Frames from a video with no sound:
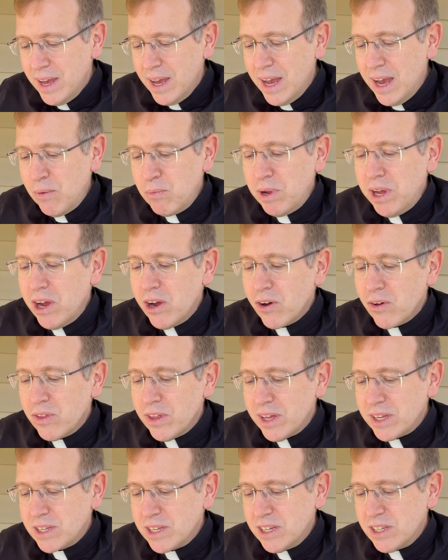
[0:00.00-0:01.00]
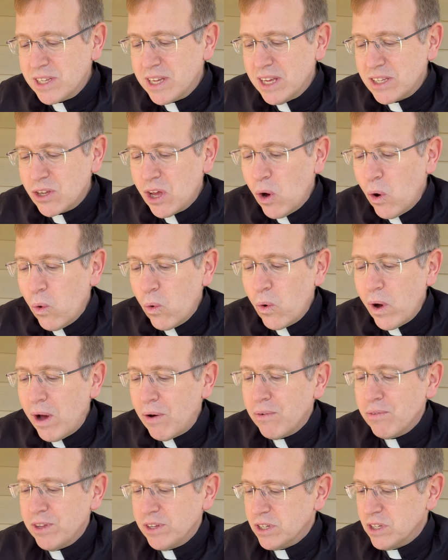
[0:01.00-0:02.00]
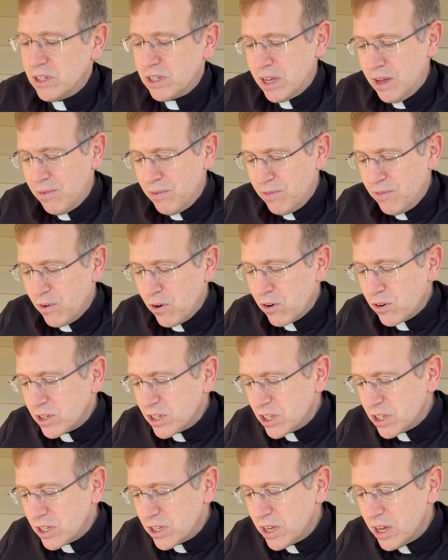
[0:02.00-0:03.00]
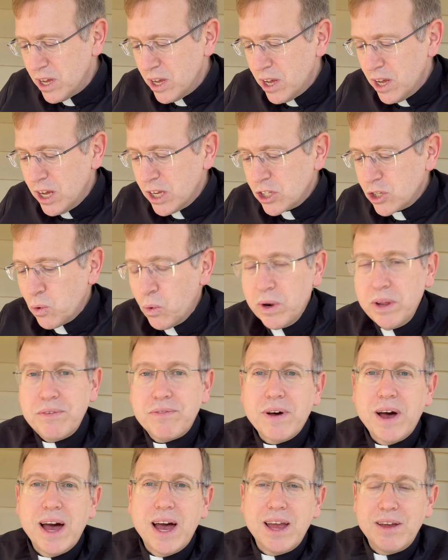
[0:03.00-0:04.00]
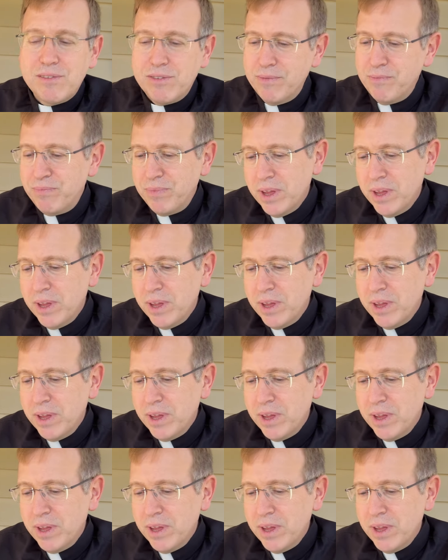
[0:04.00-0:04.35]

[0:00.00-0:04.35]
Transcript: And we hear this. He says, this is a verse 25.